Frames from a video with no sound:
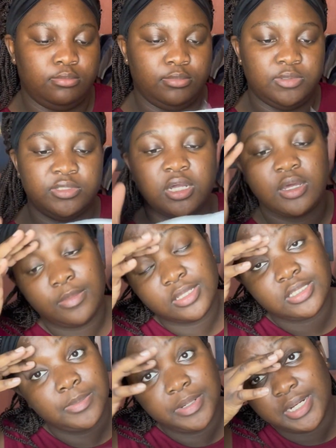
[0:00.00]
I was talking about to
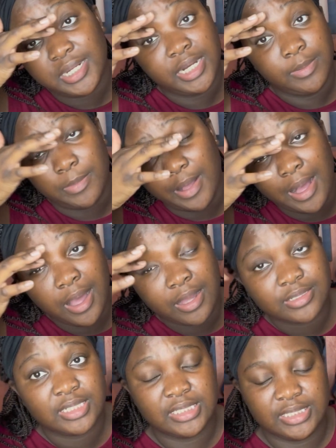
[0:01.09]
put it in a
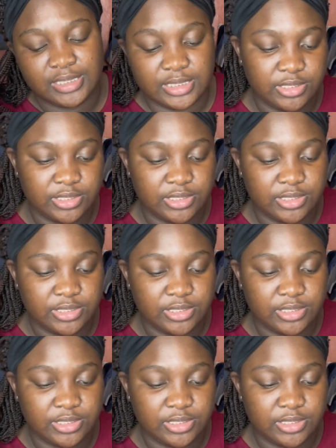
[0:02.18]
box and this in the